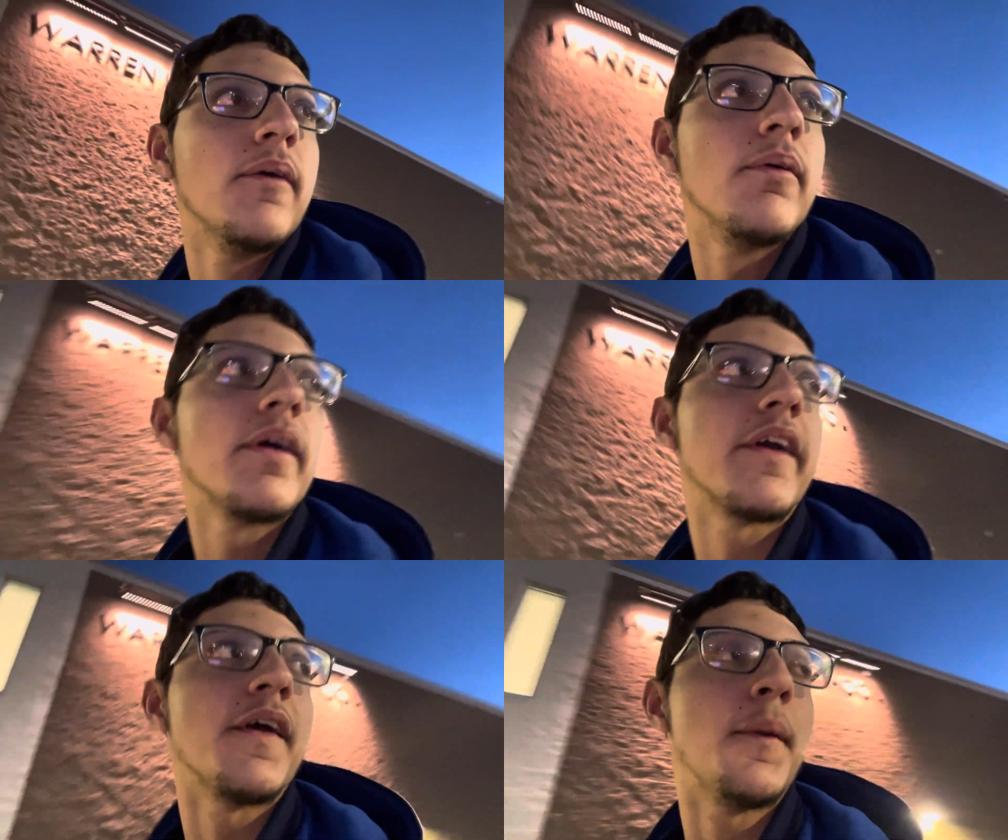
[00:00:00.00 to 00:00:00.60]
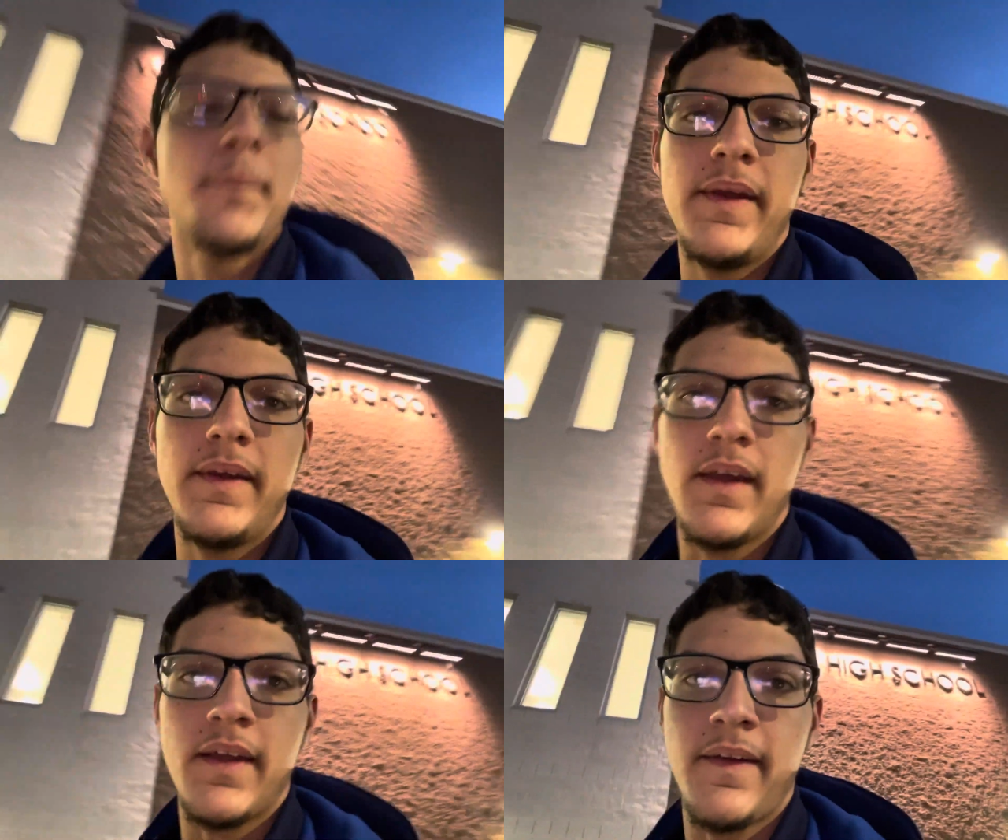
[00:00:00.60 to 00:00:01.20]
We're gonna
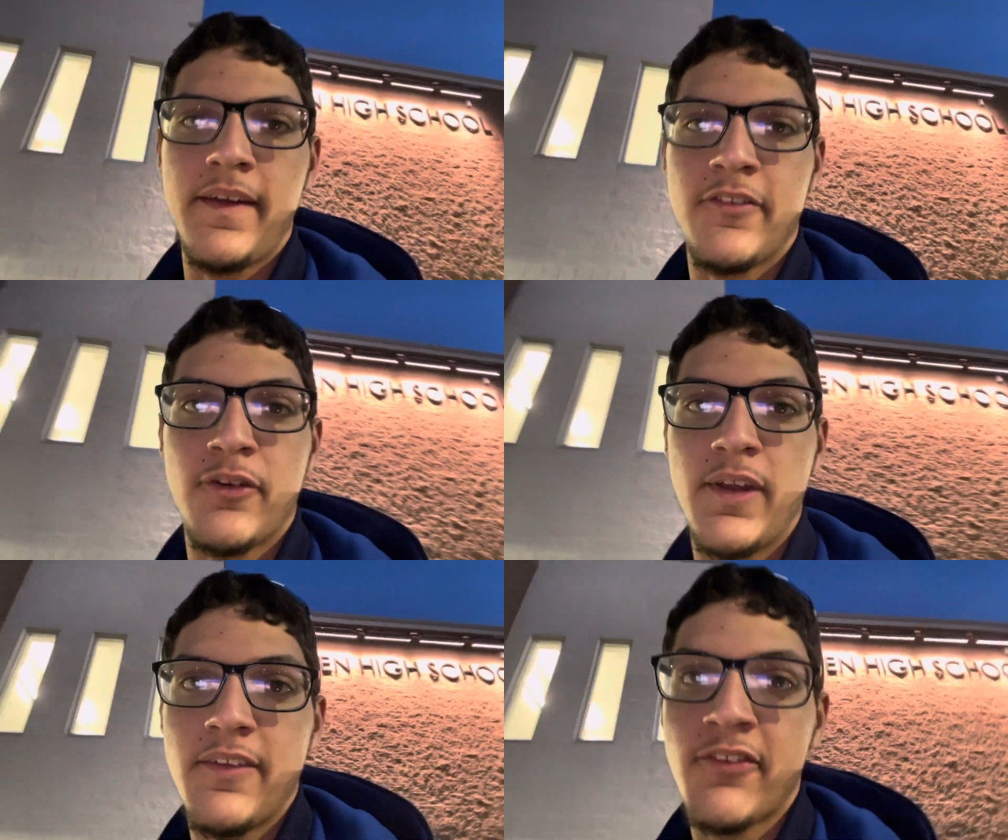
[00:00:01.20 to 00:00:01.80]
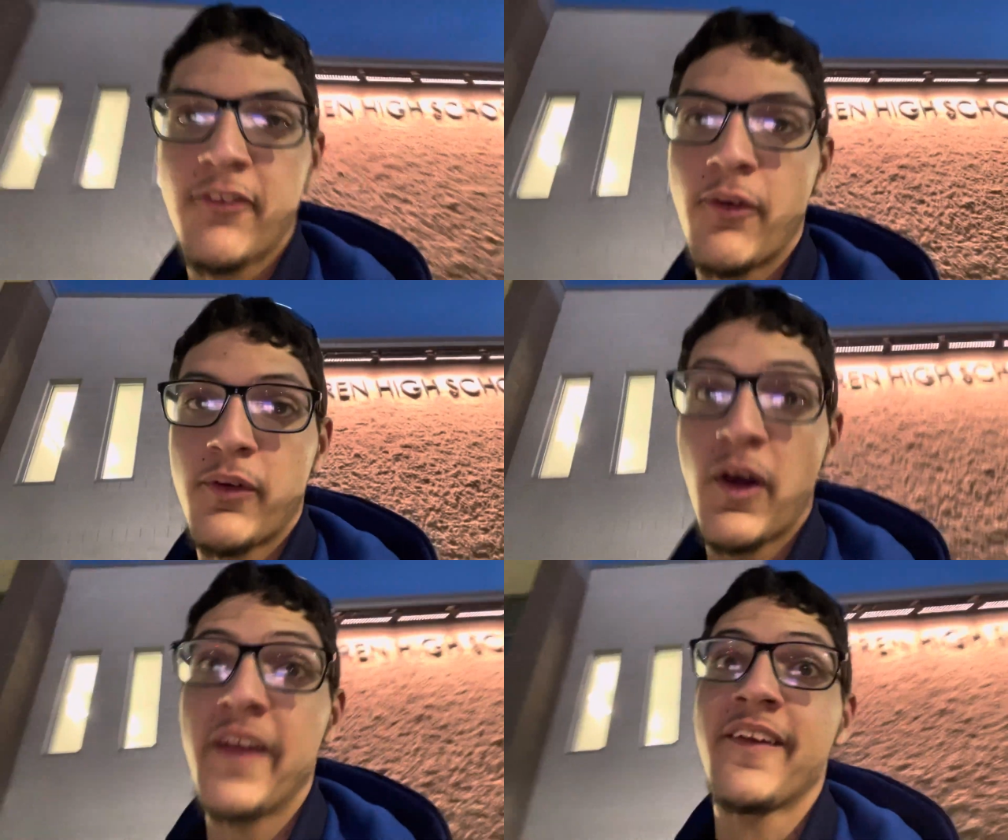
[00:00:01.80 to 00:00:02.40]
be at a trade school
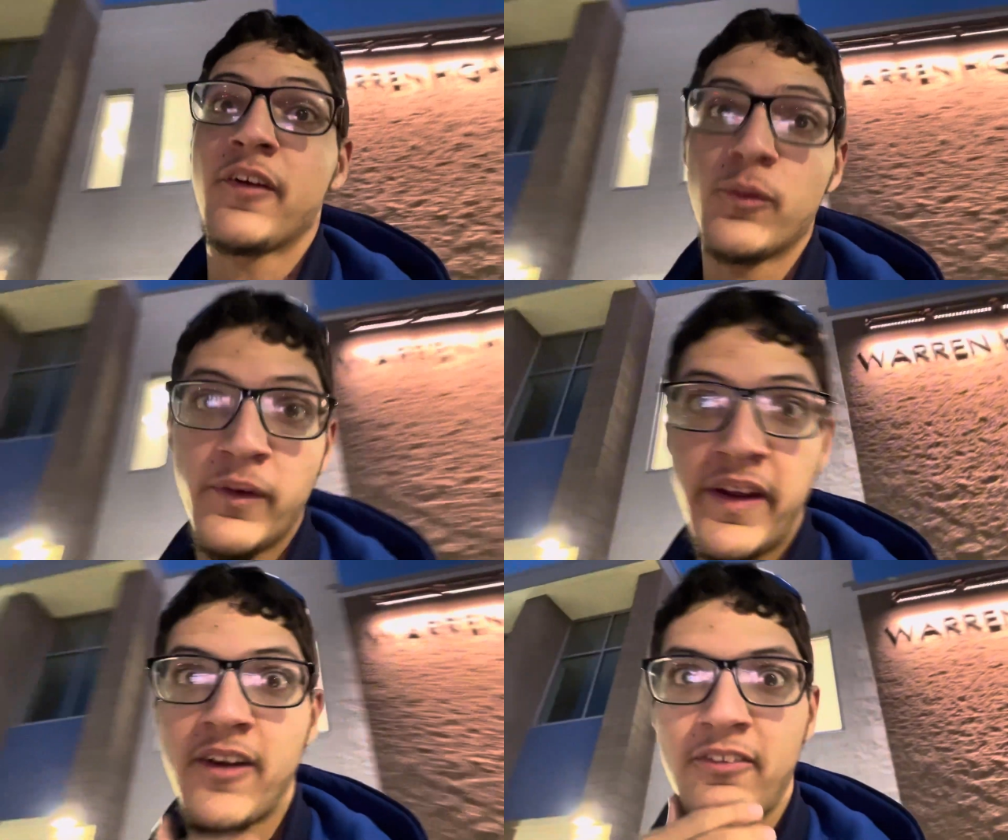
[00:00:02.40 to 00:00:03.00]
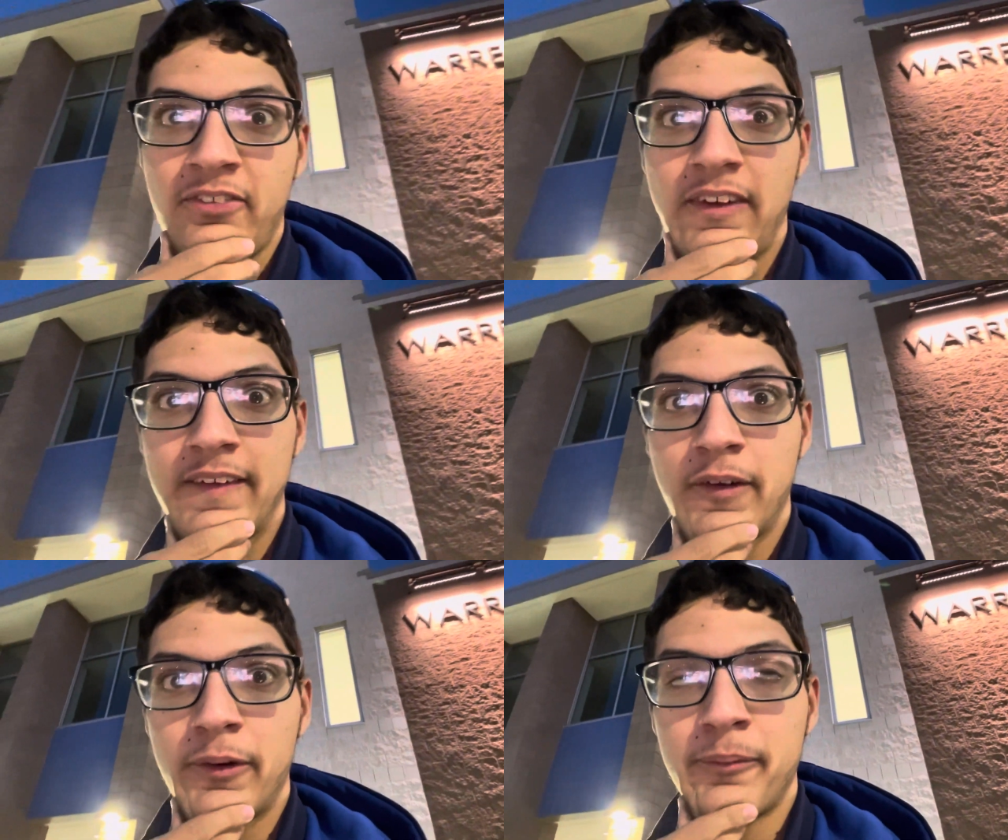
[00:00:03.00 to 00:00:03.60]
called a career
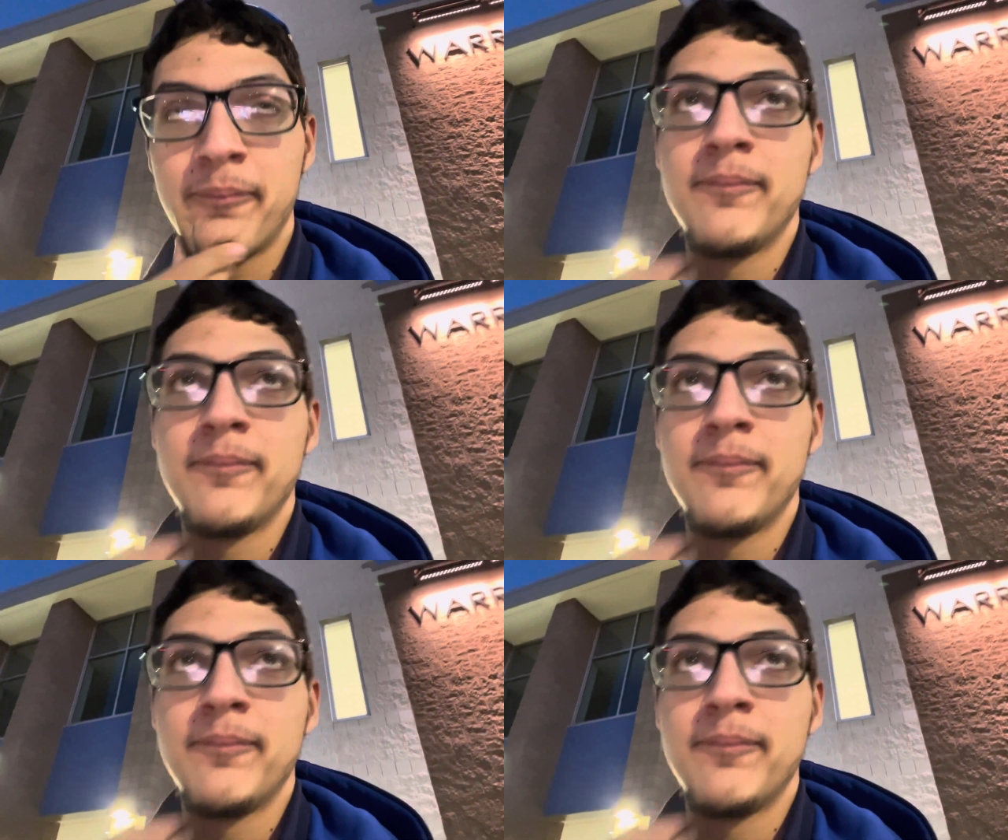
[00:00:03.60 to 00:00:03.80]
center.